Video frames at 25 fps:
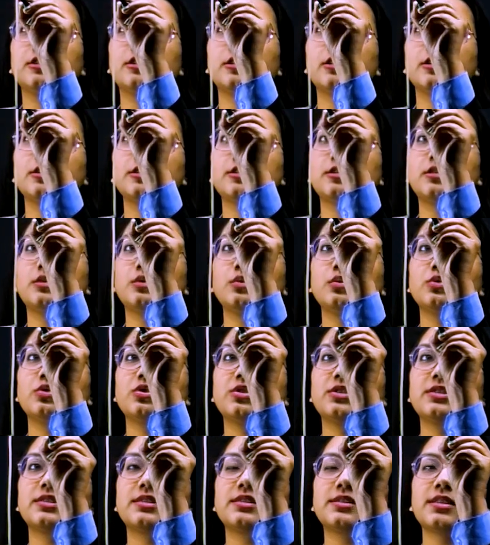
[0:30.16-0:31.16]
the two
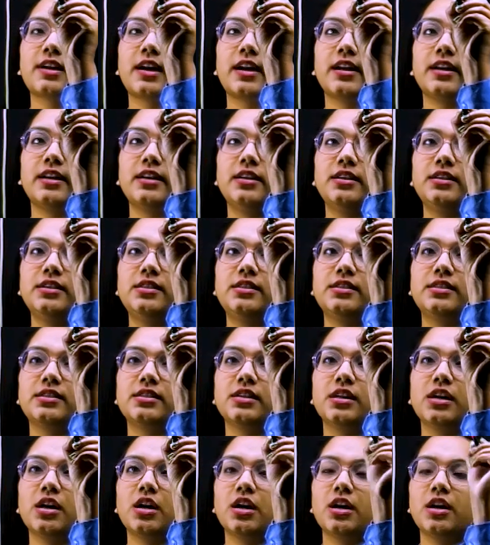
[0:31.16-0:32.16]
sides.
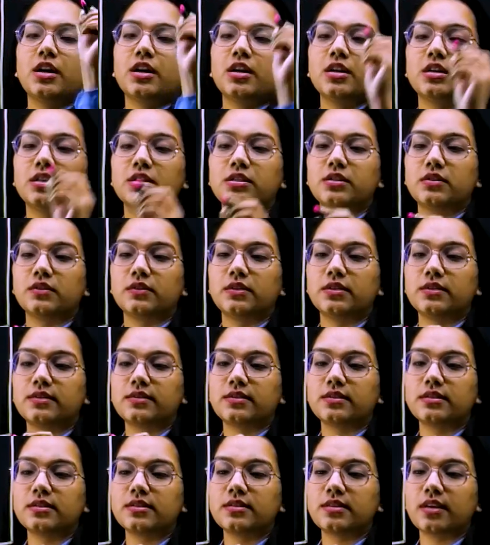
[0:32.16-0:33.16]
So this
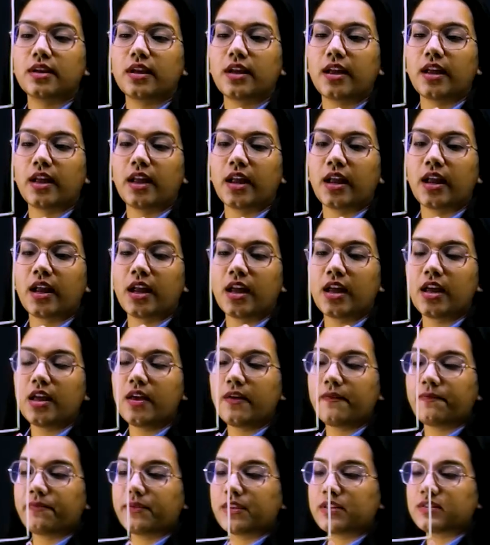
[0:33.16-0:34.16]
is A,
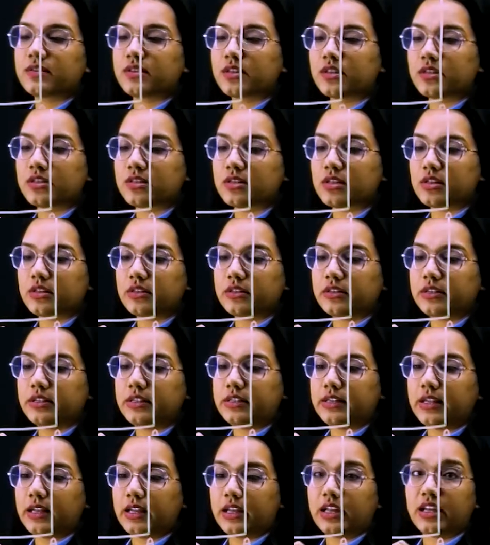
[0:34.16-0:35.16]
this is
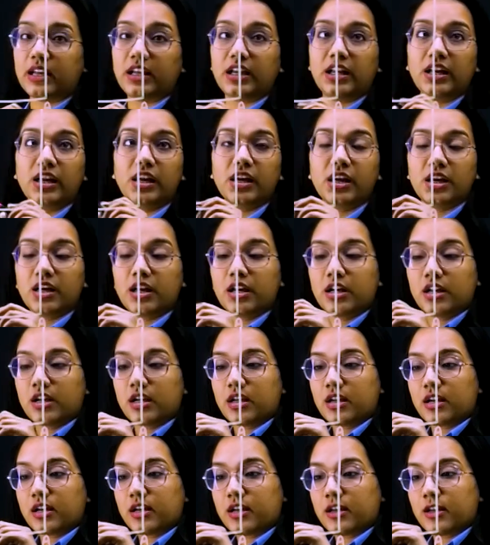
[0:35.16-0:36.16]
D,
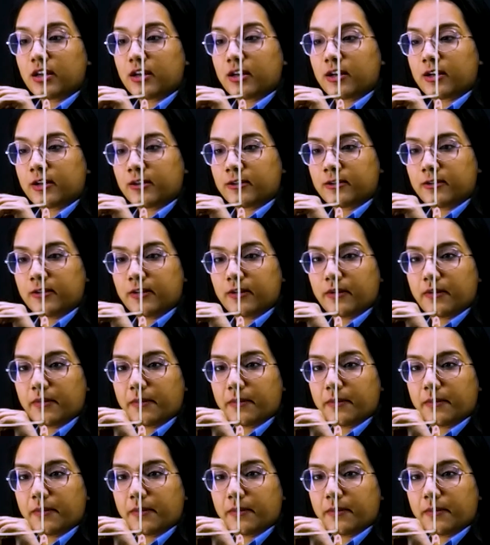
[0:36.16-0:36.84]
and